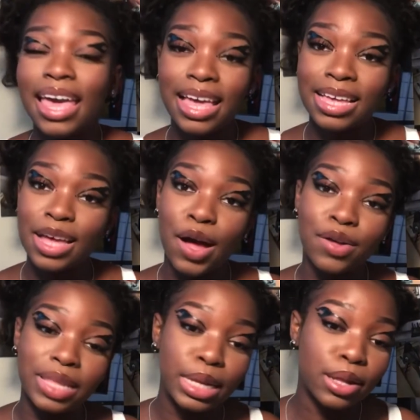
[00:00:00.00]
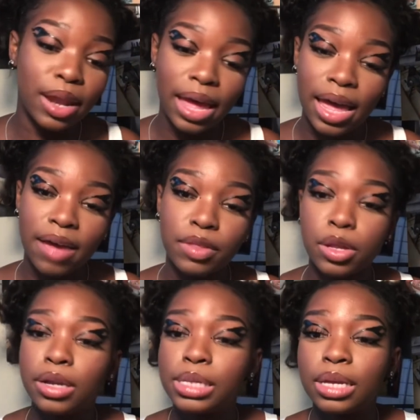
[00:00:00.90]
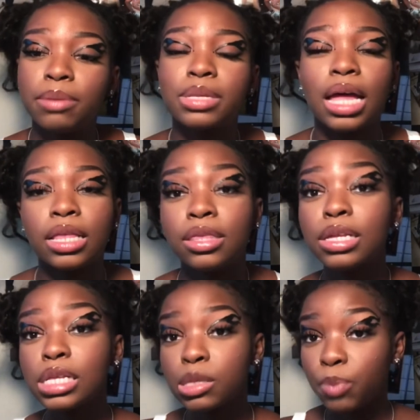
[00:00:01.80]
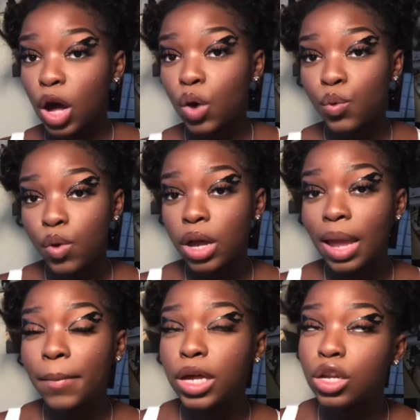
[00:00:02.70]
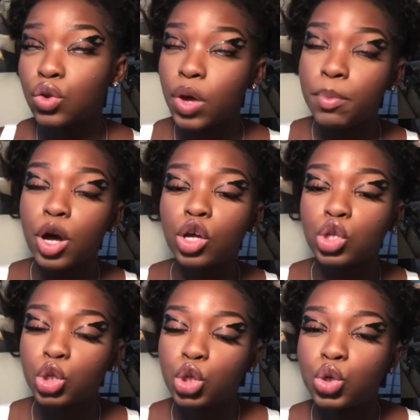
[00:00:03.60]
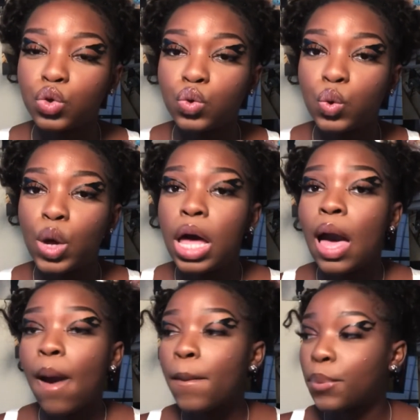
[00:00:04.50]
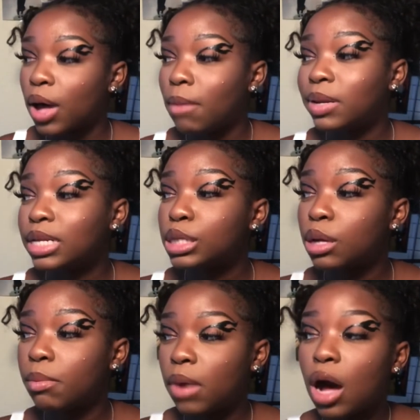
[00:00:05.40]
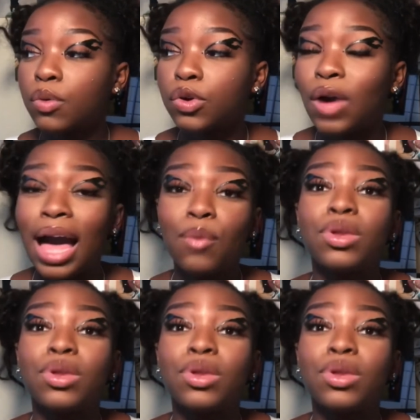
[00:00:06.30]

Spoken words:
And y'all, that's all I have. That's all the tips. This is part 1. I'm gonna do a part 2 probably tomorrow. I